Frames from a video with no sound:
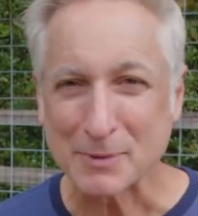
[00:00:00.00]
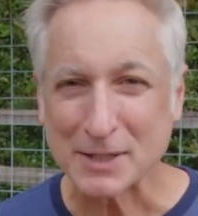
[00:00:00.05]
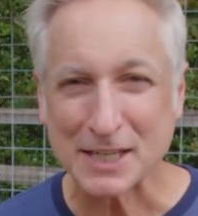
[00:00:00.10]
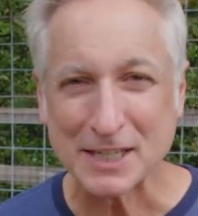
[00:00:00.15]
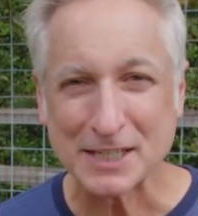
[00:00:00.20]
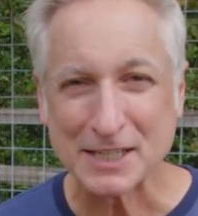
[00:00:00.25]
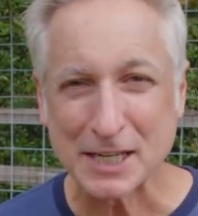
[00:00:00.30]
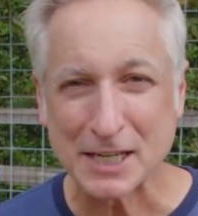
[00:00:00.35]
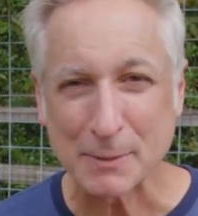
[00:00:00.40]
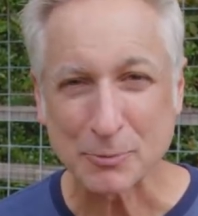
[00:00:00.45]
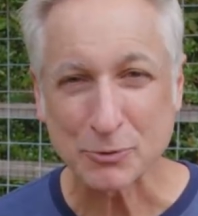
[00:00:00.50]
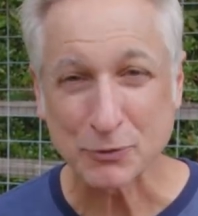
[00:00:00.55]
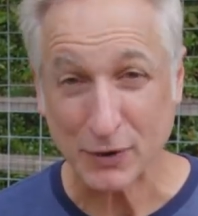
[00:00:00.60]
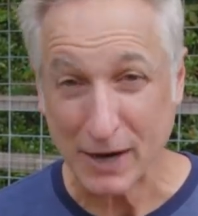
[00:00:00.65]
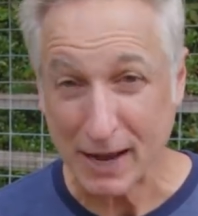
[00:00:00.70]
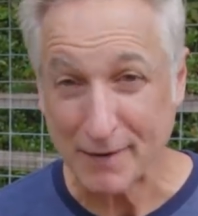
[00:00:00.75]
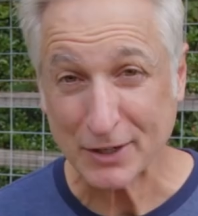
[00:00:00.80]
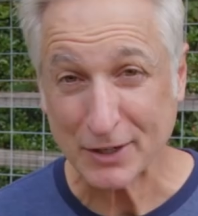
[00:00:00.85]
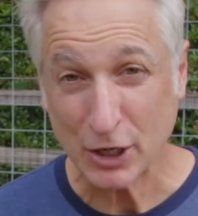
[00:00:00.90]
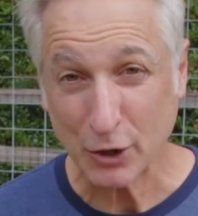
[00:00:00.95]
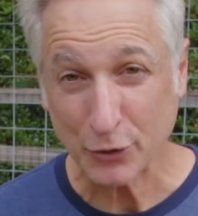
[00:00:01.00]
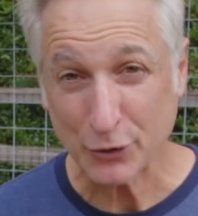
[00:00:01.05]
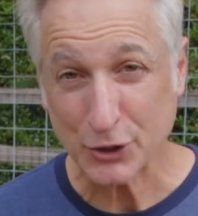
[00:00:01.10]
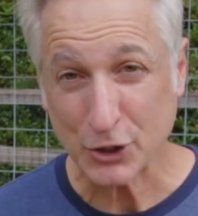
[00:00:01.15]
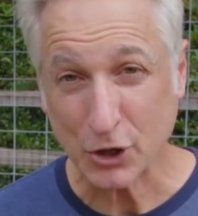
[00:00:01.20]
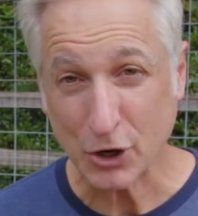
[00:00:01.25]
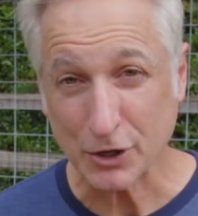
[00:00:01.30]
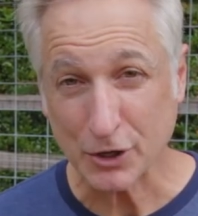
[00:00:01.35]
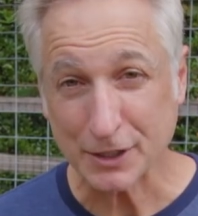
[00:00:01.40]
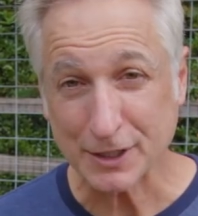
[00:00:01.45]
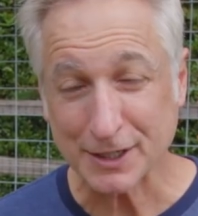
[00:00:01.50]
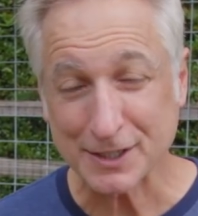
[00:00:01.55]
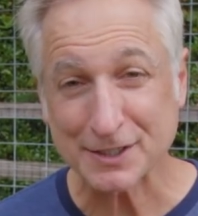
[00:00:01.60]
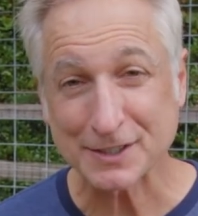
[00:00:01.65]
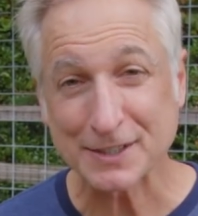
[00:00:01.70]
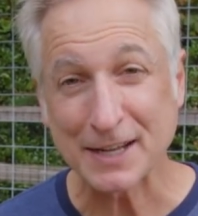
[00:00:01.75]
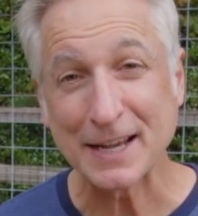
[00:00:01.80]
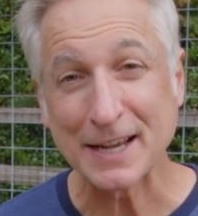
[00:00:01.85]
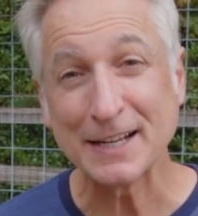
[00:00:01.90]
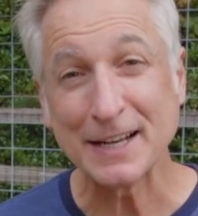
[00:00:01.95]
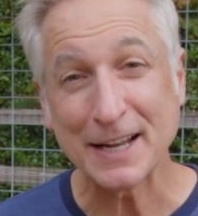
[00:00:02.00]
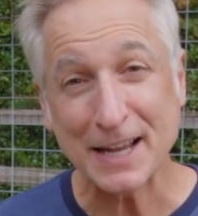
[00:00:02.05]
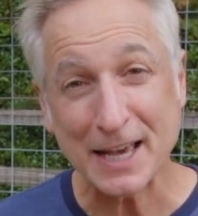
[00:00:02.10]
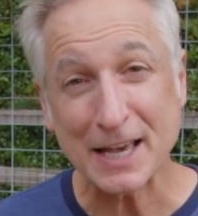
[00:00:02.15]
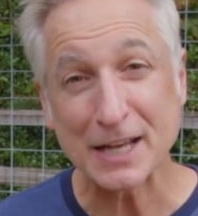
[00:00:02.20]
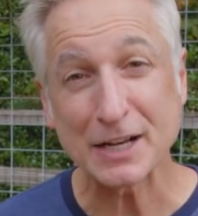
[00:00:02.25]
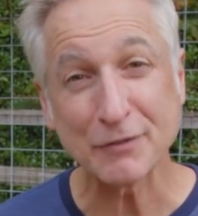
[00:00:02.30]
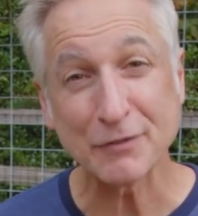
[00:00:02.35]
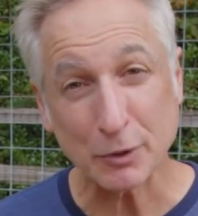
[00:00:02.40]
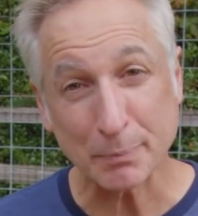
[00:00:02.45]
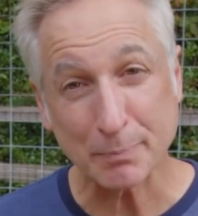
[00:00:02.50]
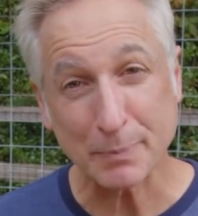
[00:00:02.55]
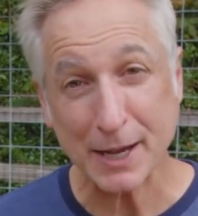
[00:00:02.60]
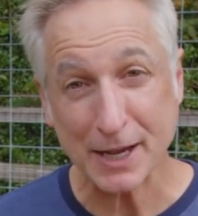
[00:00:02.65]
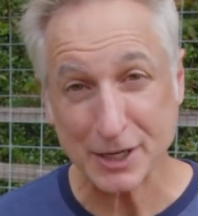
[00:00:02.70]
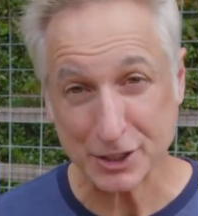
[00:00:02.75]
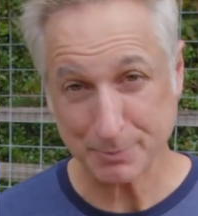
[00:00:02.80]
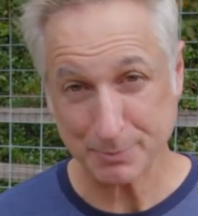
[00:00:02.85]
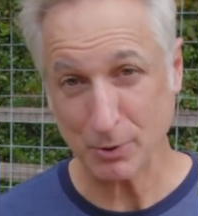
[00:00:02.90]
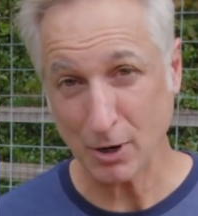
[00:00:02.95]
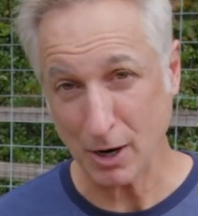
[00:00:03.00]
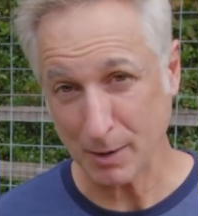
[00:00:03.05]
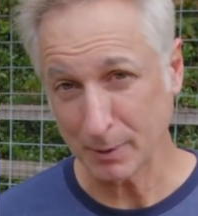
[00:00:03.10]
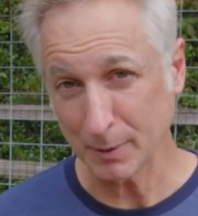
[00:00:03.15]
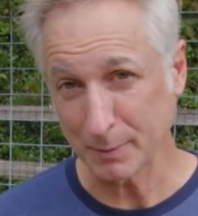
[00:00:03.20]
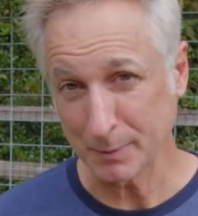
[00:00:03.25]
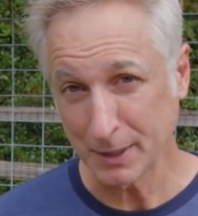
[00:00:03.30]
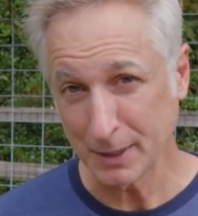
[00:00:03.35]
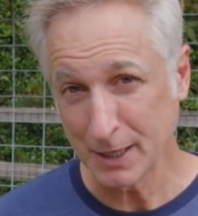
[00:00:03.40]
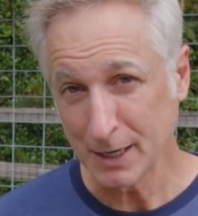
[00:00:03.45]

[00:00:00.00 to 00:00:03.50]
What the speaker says: 10 tips for having a healthy garden is staying ahead of your pest problem.